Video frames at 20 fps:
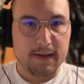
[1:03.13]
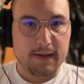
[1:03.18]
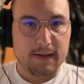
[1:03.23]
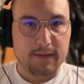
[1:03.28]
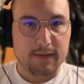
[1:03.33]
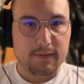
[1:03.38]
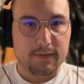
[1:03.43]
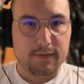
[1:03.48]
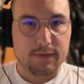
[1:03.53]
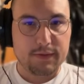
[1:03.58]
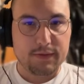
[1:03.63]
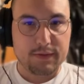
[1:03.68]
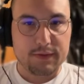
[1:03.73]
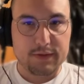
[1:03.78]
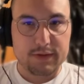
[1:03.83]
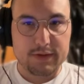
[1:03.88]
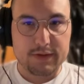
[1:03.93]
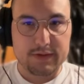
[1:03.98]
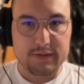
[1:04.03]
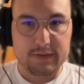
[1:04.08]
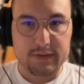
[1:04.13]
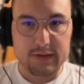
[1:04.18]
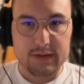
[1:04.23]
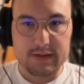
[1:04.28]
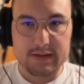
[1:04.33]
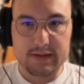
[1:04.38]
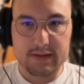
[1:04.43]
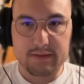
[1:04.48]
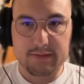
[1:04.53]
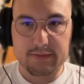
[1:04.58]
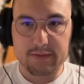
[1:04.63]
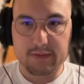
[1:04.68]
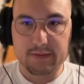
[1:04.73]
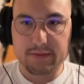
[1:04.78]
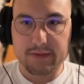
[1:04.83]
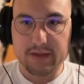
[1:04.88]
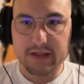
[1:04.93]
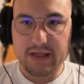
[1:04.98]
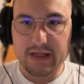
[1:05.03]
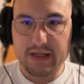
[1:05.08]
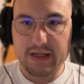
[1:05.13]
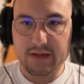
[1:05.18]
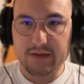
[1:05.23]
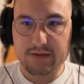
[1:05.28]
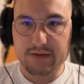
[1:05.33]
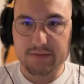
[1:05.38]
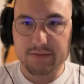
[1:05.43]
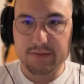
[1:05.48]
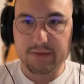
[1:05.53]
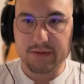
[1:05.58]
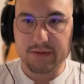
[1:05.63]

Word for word: Of course, really simple way to put